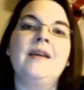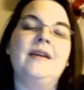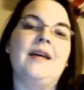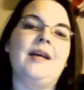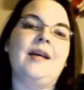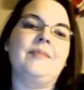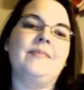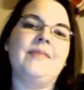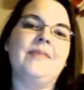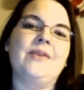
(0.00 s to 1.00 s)

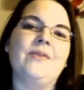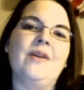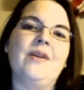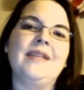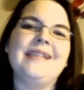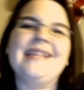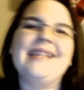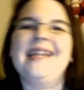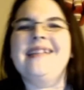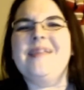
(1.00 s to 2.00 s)
all the
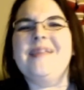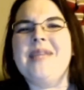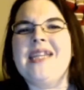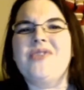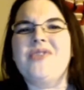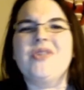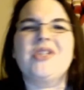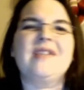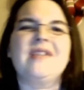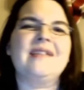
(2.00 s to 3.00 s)
antennas of the
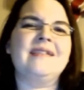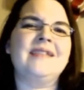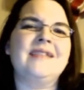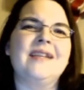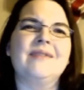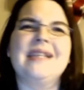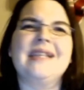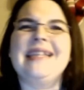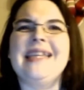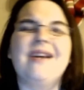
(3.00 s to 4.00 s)
pediatricians, and then, like
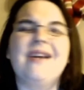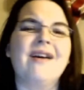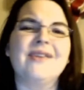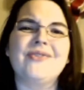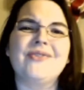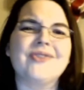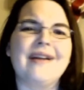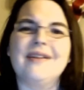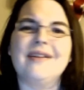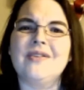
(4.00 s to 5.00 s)
the ER if your
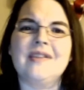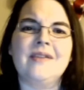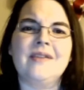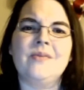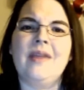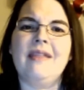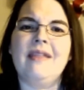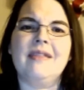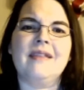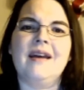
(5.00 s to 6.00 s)
child goes in with,
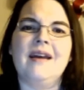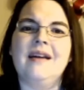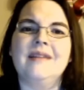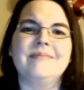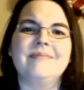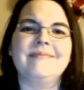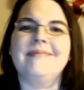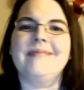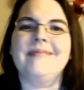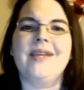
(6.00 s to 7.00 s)

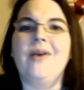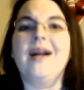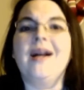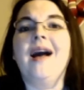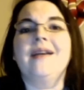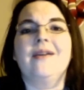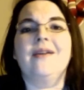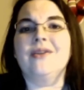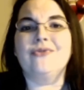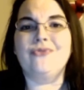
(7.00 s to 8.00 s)
a cut on
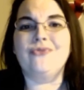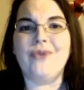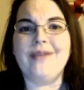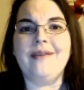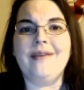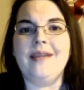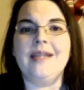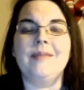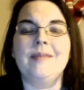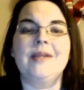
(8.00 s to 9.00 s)
their foot
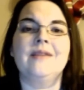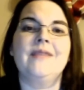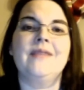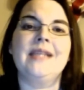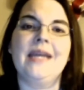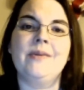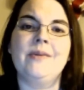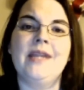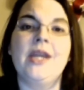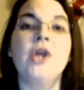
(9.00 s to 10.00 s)
in the middle of the day when
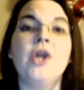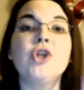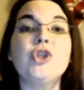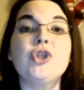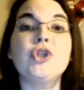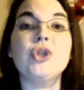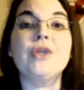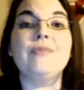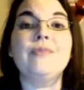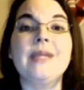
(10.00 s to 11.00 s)
they should
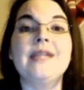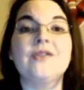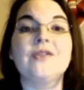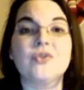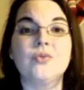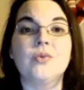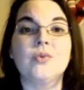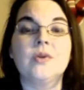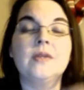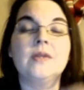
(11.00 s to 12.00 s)
have been in
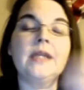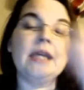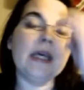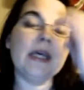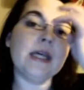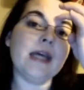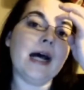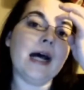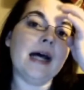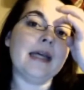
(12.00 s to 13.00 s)
school.
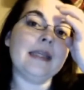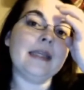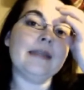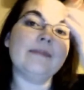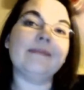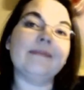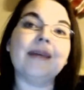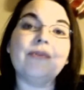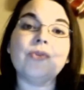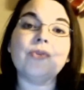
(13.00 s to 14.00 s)

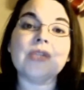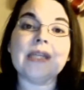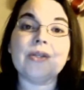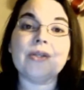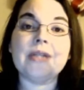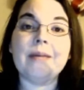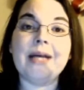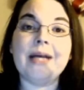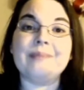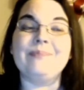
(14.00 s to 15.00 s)
Unfortunately, it could come up.